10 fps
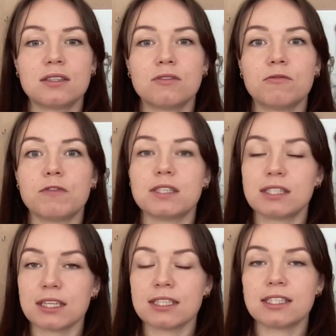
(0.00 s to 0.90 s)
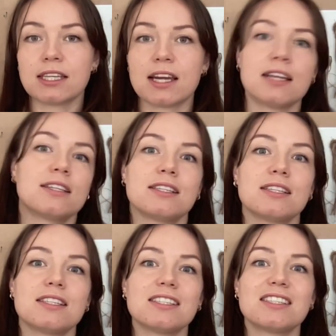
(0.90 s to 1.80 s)

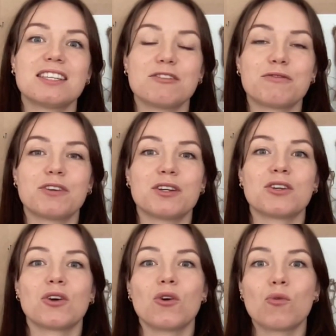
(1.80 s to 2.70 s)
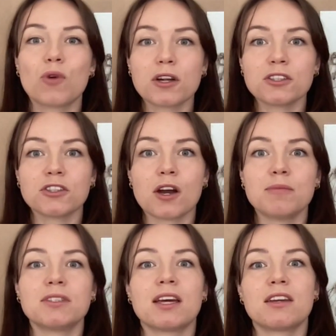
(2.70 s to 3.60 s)
facilitated different
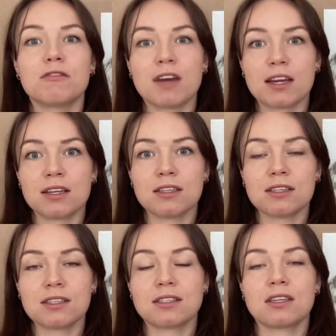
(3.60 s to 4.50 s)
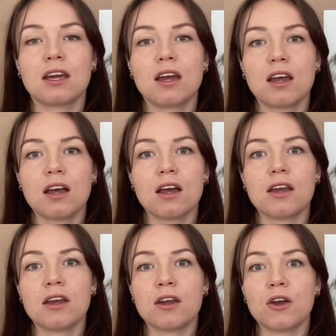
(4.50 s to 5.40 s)
workshops and events
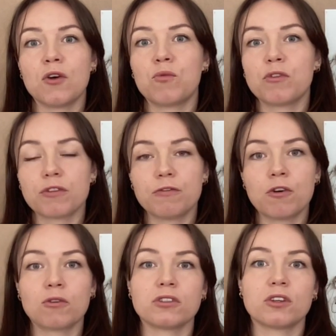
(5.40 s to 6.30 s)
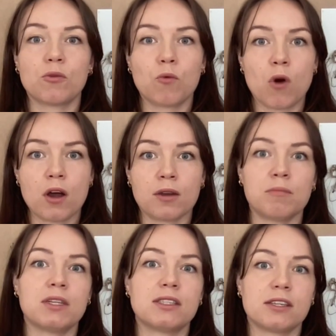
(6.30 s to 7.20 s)
with the focus on one
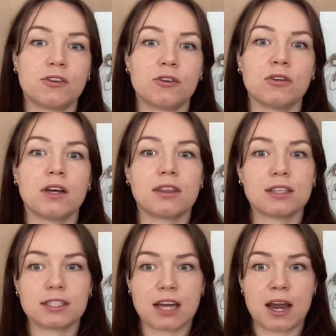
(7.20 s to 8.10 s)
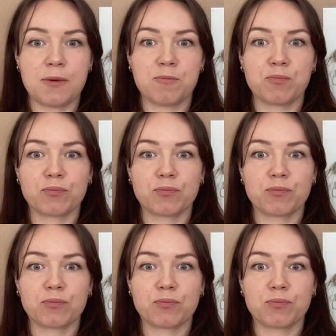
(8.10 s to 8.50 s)
material at the time.